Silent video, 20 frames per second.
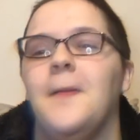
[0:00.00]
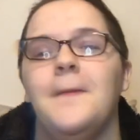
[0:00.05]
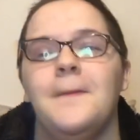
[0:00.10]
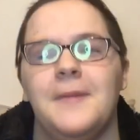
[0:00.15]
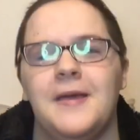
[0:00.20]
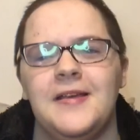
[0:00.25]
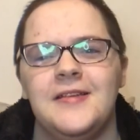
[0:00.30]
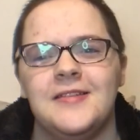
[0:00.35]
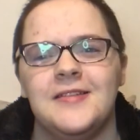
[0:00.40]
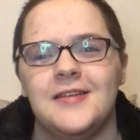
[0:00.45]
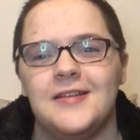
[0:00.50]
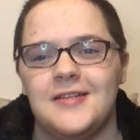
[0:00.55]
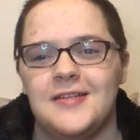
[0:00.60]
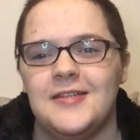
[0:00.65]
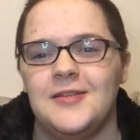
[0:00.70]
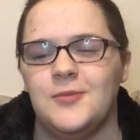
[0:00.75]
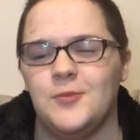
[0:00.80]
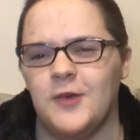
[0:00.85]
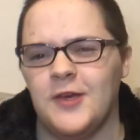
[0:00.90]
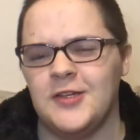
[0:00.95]

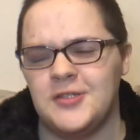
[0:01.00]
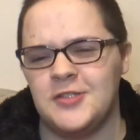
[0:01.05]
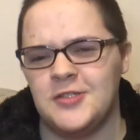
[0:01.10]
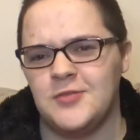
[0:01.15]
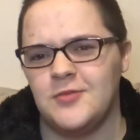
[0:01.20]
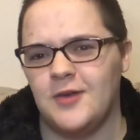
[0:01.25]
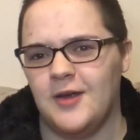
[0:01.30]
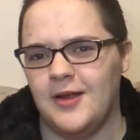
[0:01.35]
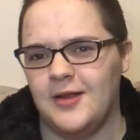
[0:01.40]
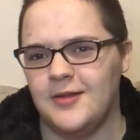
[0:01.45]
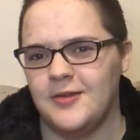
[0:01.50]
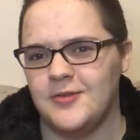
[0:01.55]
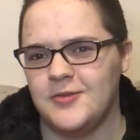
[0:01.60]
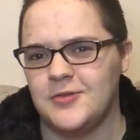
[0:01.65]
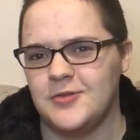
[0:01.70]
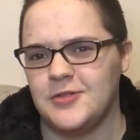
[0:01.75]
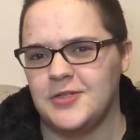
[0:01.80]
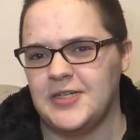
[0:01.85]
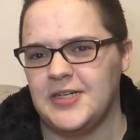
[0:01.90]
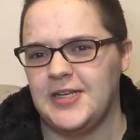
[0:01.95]
basically where she's writing the
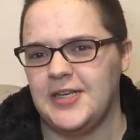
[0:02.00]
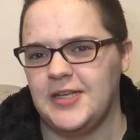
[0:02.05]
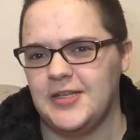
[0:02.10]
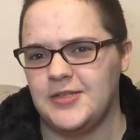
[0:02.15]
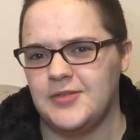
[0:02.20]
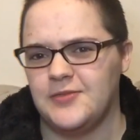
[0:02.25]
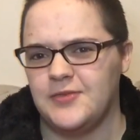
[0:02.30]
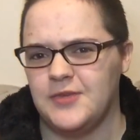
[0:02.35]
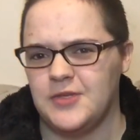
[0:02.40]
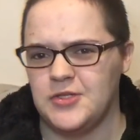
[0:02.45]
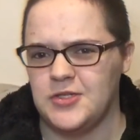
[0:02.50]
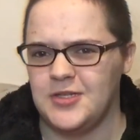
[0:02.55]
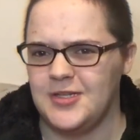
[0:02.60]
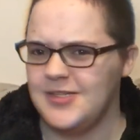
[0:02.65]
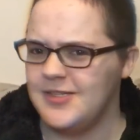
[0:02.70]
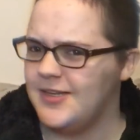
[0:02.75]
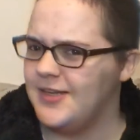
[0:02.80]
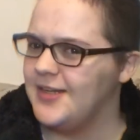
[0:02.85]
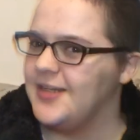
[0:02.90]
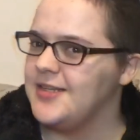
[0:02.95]
story, it's visually
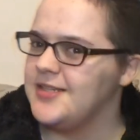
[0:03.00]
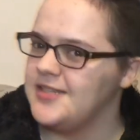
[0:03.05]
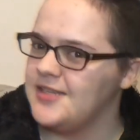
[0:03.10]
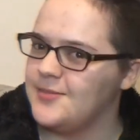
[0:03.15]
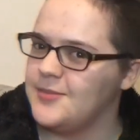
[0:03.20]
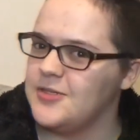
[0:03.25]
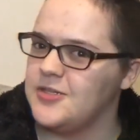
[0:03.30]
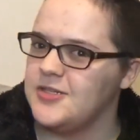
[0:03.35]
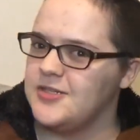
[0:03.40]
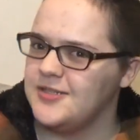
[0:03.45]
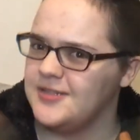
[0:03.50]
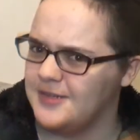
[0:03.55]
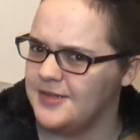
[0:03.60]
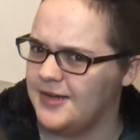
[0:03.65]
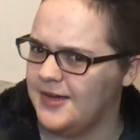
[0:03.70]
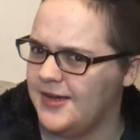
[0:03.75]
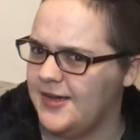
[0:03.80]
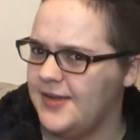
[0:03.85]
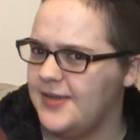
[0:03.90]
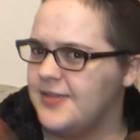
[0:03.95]
turning into images in our
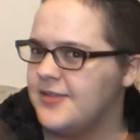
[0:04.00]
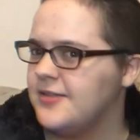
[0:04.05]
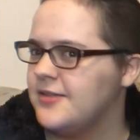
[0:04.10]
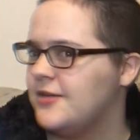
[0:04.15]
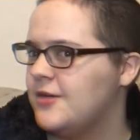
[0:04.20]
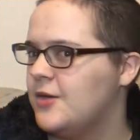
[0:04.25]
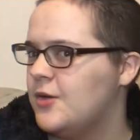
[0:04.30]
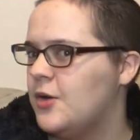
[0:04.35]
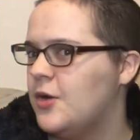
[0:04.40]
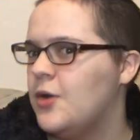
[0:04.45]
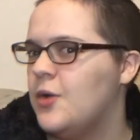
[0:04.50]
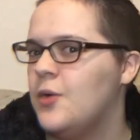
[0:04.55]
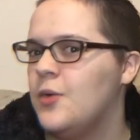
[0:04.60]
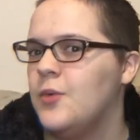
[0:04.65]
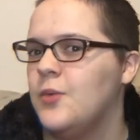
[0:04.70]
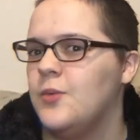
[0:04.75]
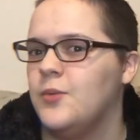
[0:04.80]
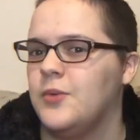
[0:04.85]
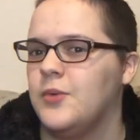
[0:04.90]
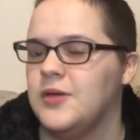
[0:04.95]
head,
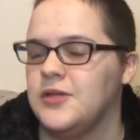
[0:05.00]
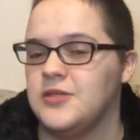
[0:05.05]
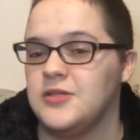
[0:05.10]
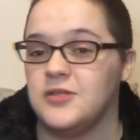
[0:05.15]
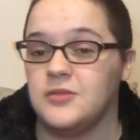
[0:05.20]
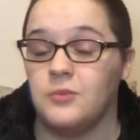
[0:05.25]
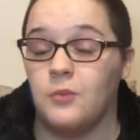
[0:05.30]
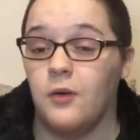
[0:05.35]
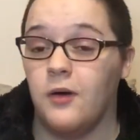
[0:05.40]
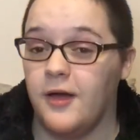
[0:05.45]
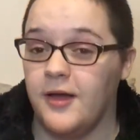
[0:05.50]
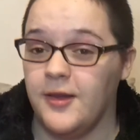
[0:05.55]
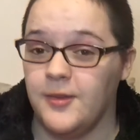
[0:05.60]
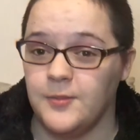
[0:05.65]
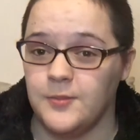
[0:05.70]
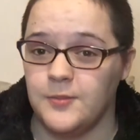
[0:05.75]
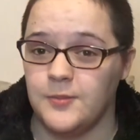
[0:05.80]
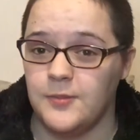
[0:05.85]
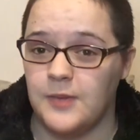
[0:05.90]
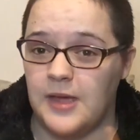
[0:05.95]
which is what
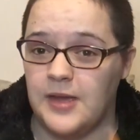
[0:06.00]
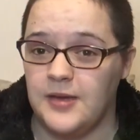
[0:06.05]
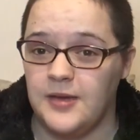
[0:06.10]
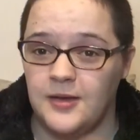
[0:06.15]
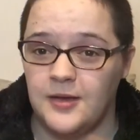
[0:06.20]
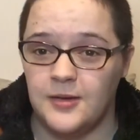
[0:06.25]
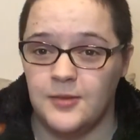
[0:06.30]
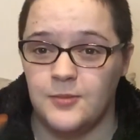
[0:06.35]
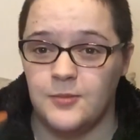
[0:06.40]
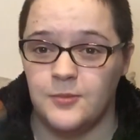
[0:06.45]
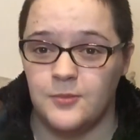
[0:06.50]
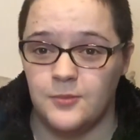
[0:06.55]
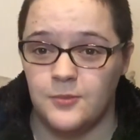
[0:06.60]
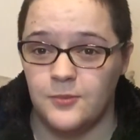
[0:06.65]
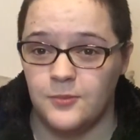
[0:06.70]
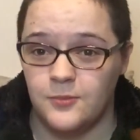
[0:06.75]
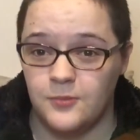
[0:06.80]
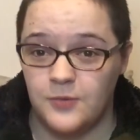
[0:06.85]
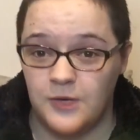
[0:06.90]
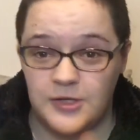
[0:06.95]
I'm ending up
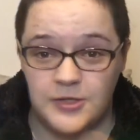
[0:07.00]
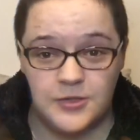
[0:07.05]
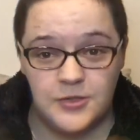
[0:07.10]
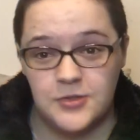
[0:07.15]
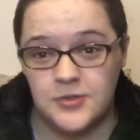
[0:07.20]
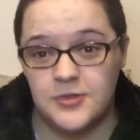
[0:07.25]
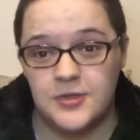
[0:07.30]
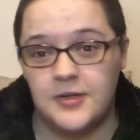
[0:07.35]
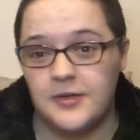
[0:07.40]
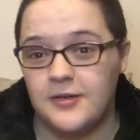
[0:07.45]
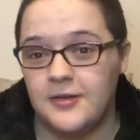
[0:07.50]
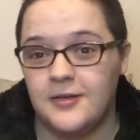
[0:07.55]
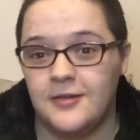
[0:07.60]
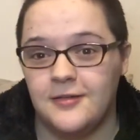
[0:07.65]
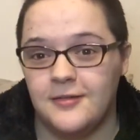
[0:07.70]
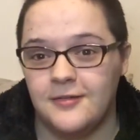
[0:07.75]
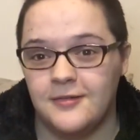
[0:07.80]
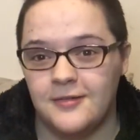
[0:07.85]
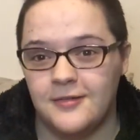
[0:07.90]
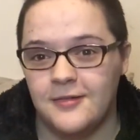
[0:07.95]
registering
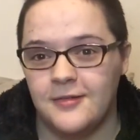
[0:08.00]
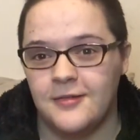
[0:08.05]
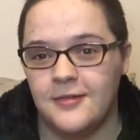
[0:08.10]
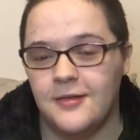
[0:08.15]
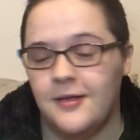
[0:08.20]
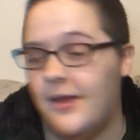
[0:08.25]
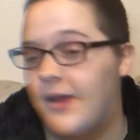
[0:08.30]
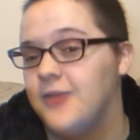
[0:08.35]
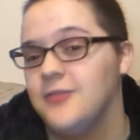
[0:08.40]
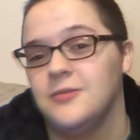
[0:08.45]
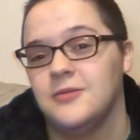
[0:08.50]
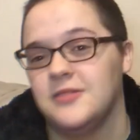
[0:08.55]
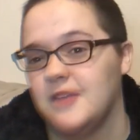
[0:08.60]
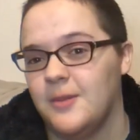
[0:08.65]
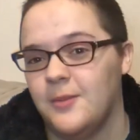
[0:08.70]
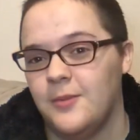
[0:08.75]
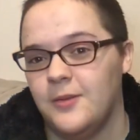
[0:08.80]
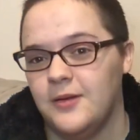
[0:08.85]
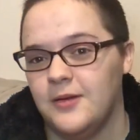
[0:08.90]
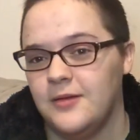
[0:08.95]
as what's
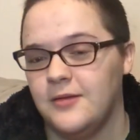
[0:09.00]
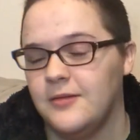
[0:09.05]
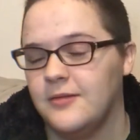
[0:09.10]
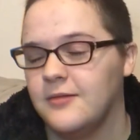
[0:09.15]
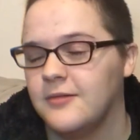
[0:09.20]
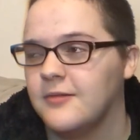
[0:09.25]
happening.